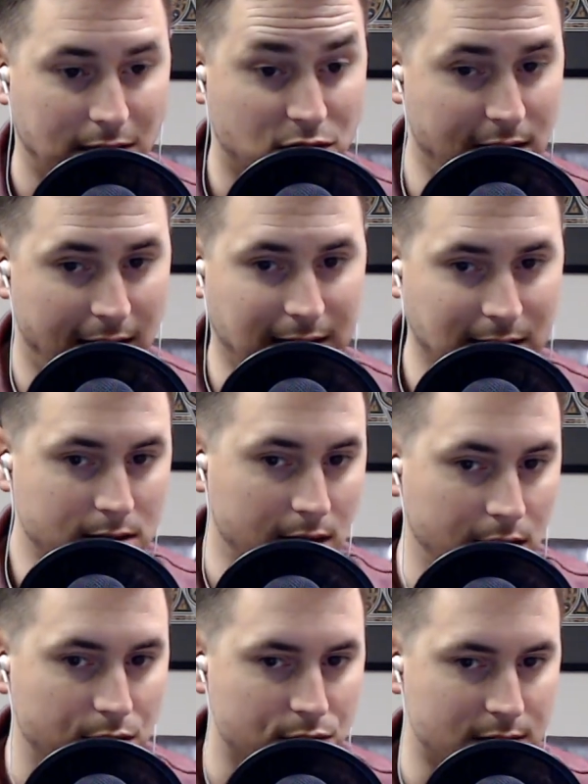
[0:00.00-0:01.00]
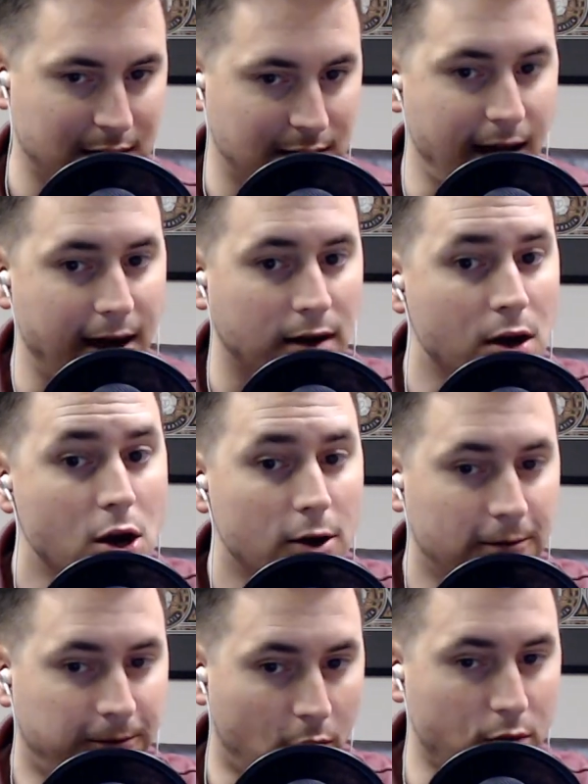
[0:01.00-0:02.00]
that continues today
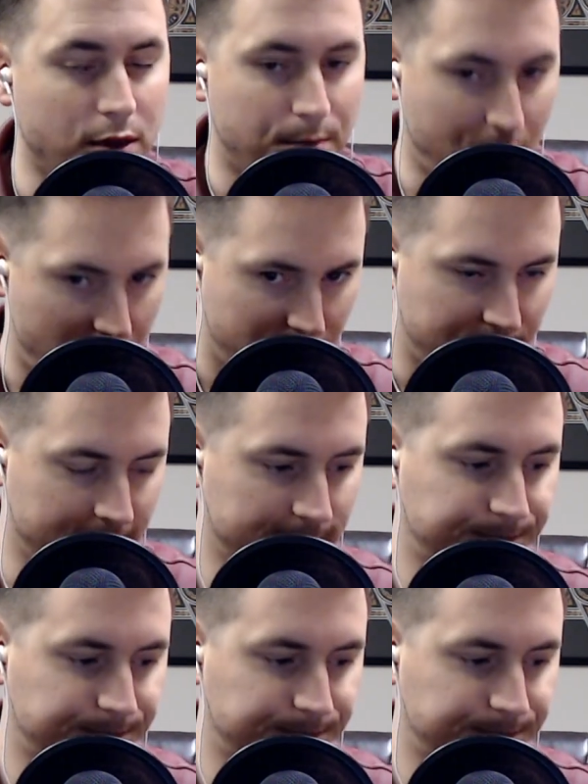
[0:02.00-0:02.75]
for the Pope.